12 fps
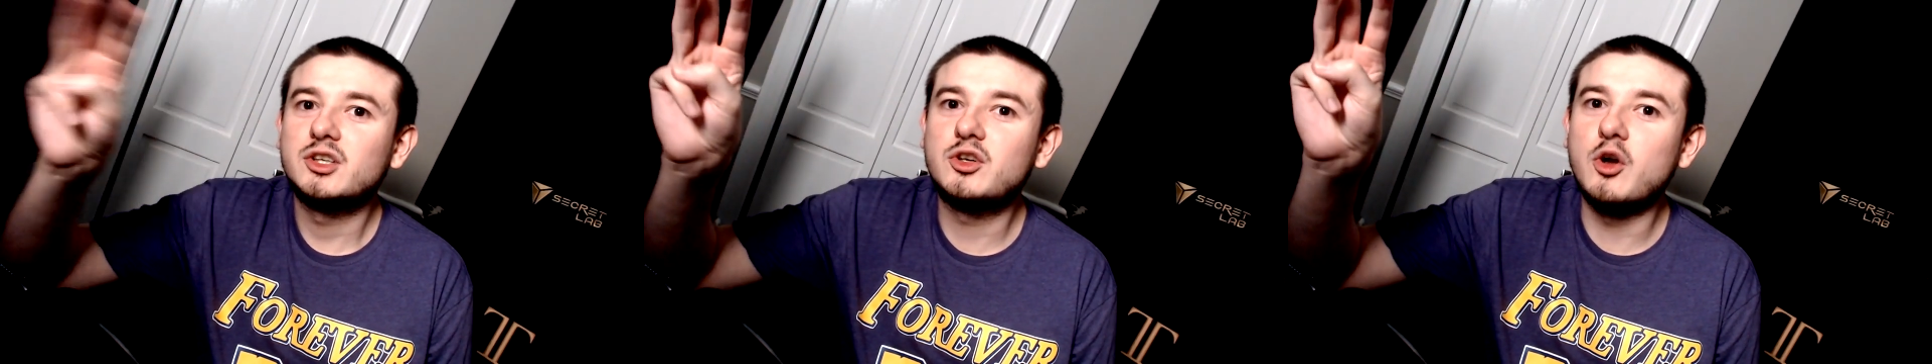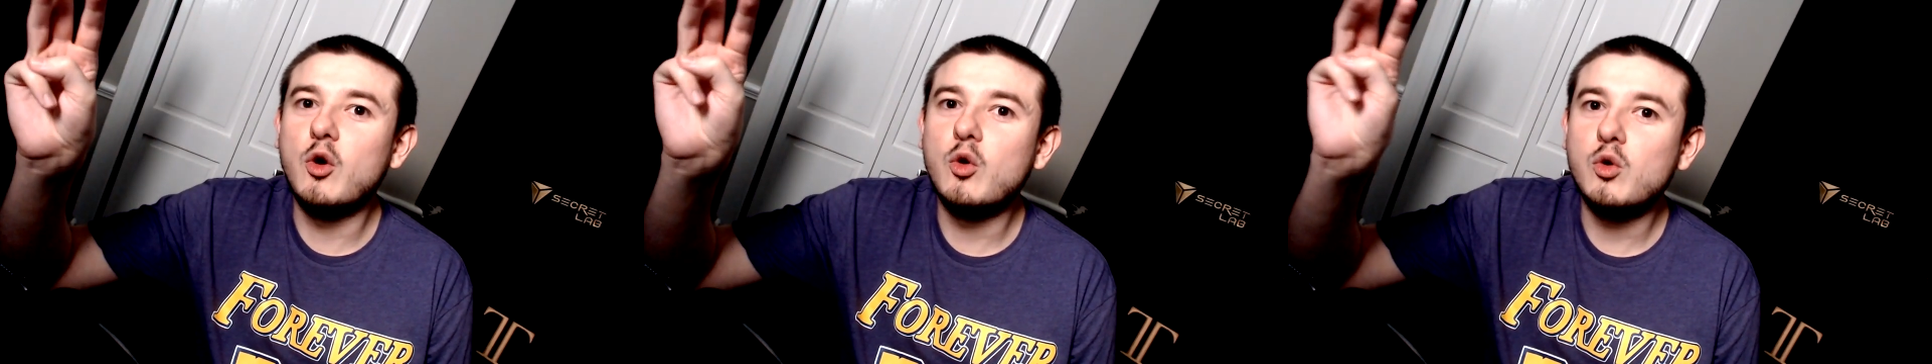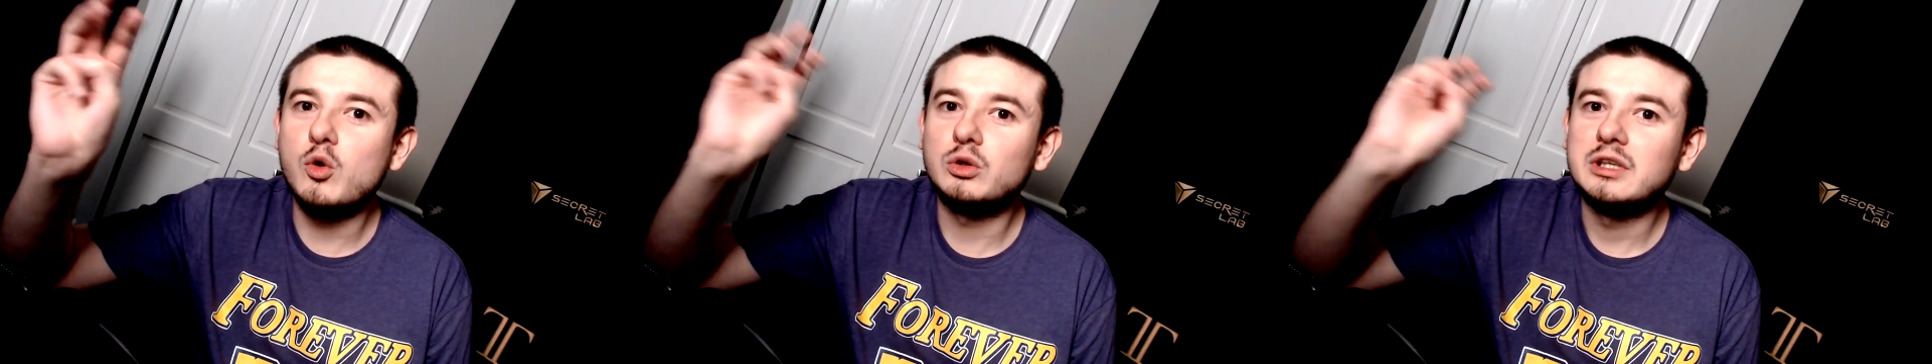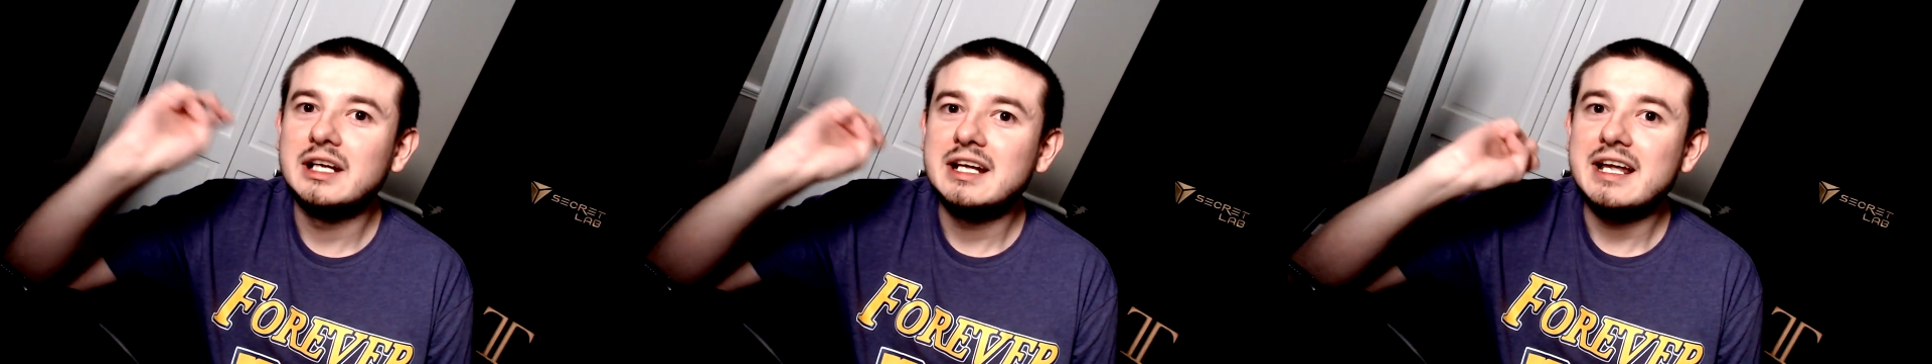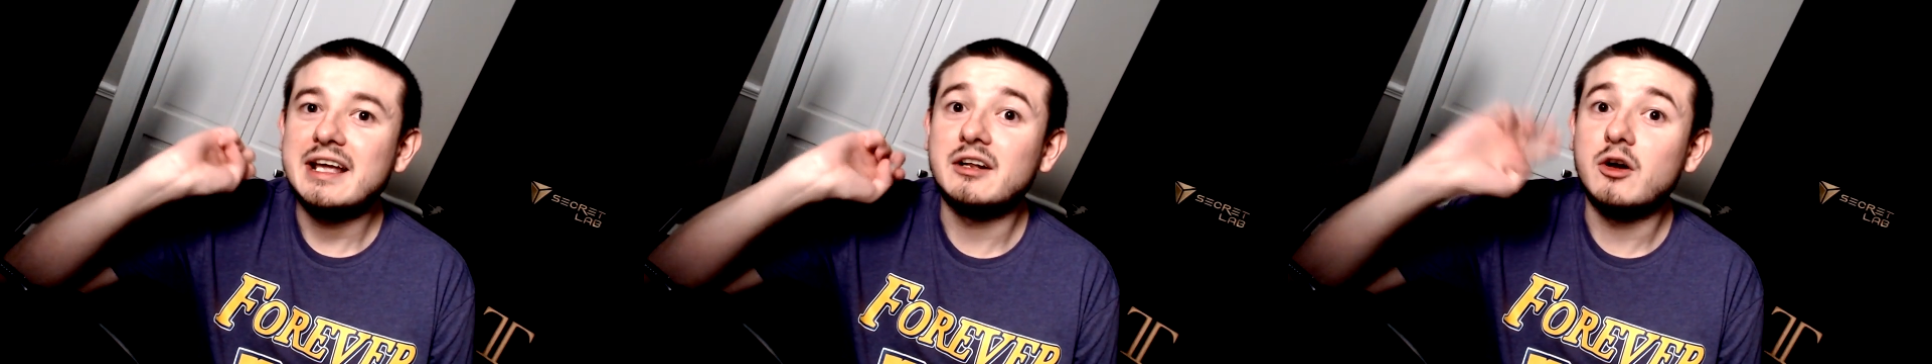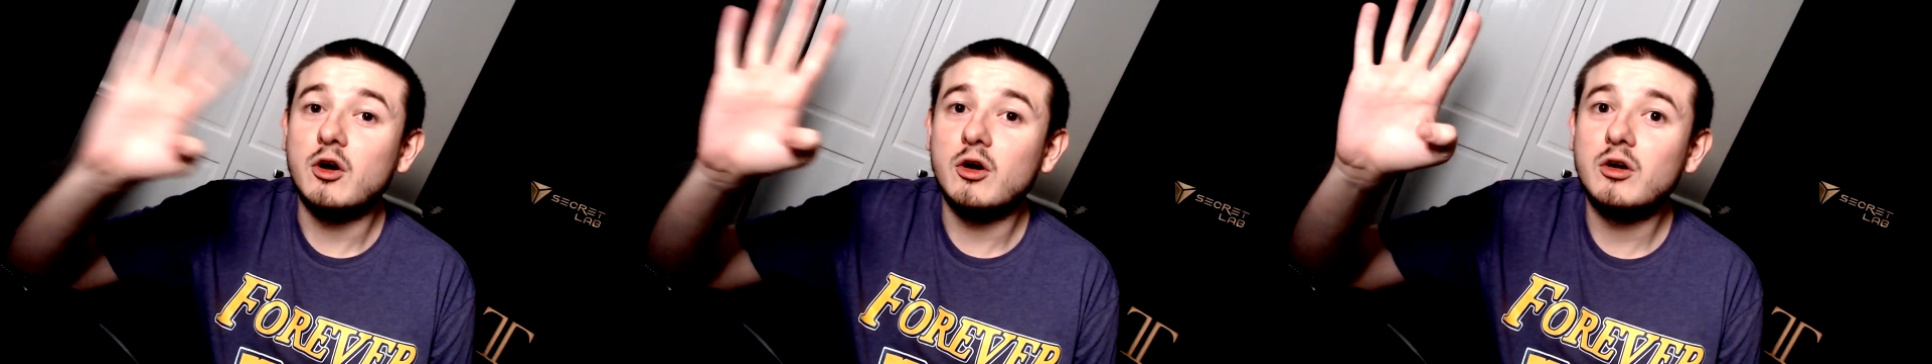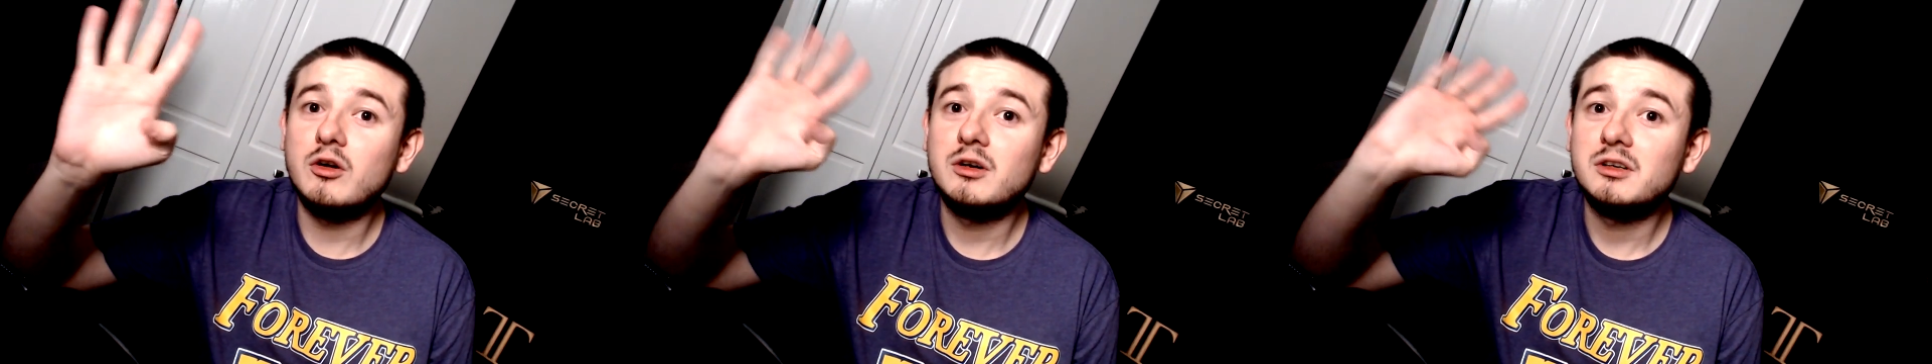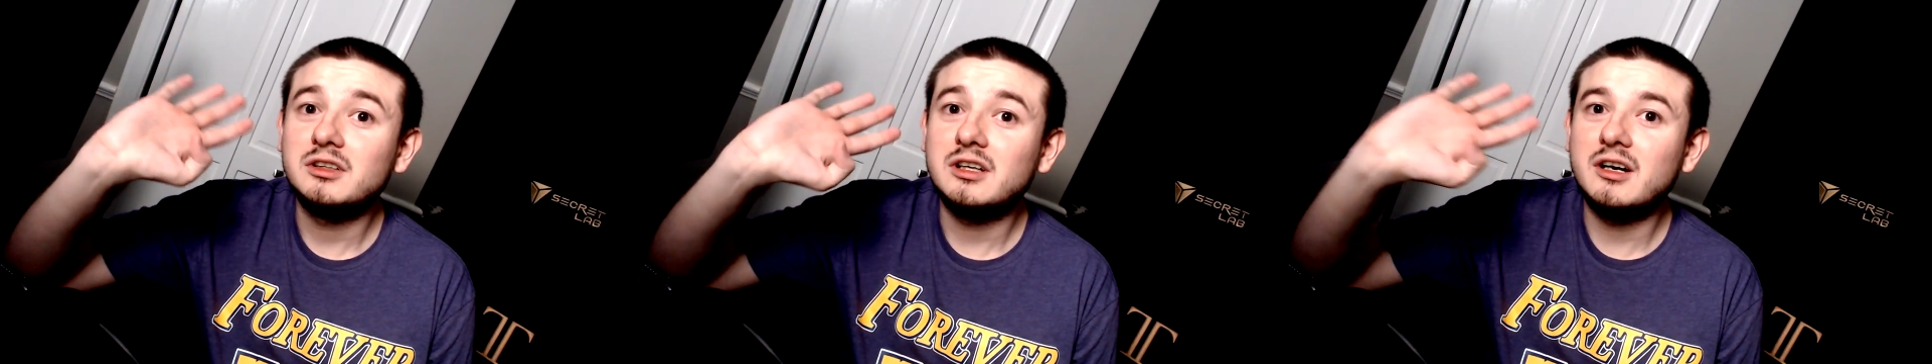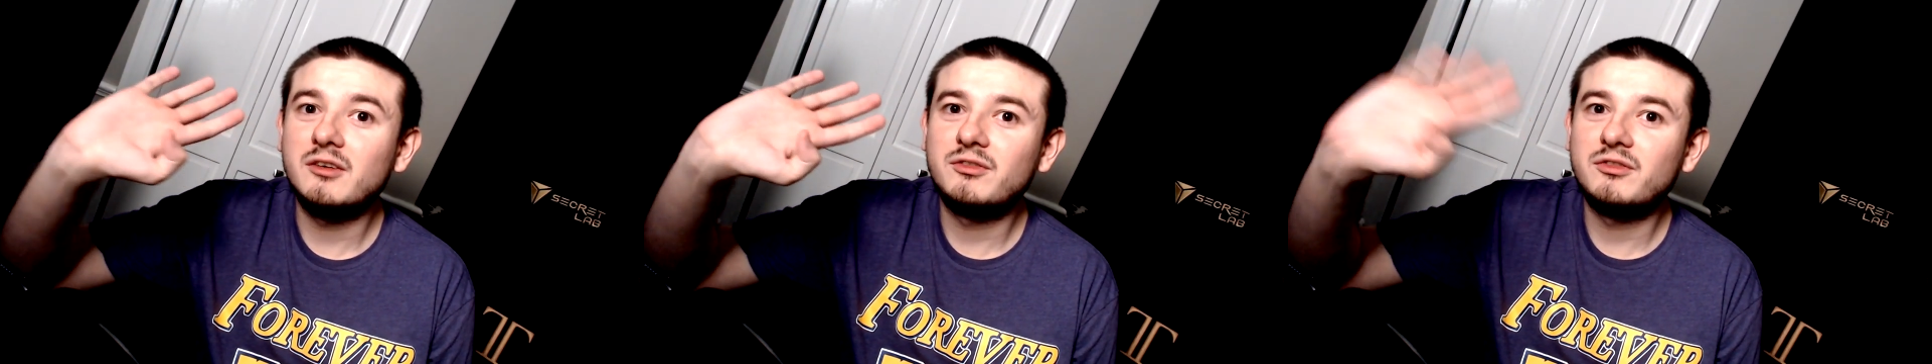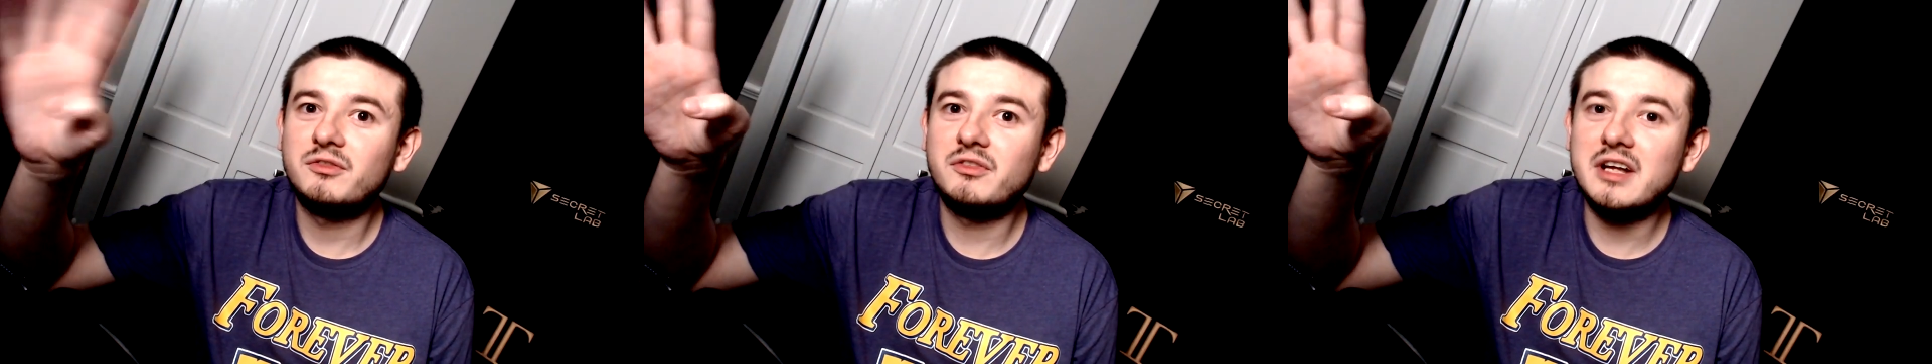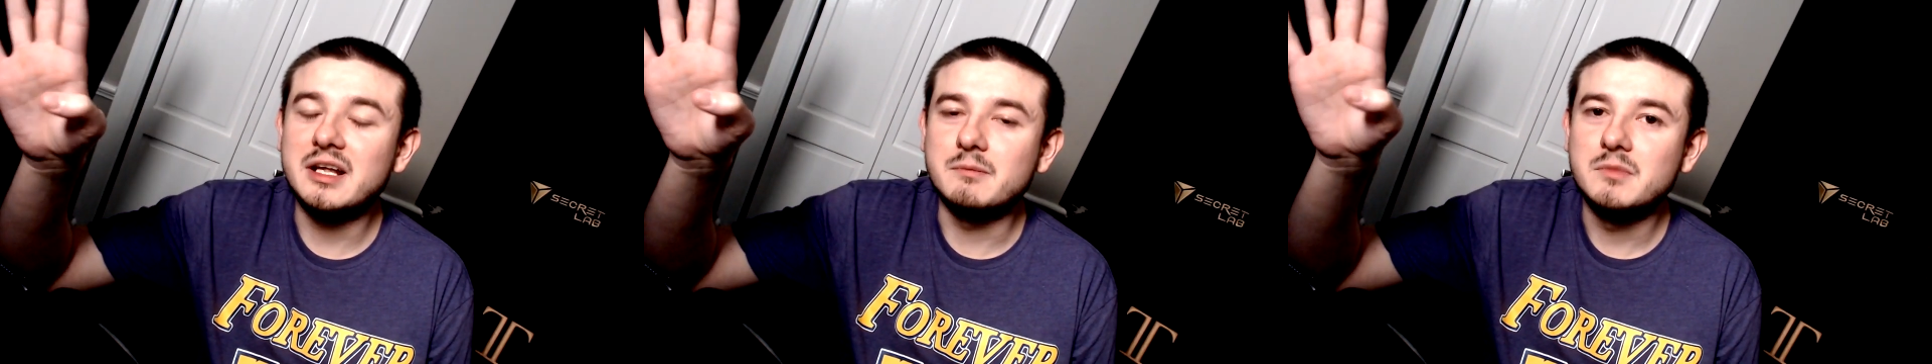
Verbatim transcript: gold, and Hall of Fame.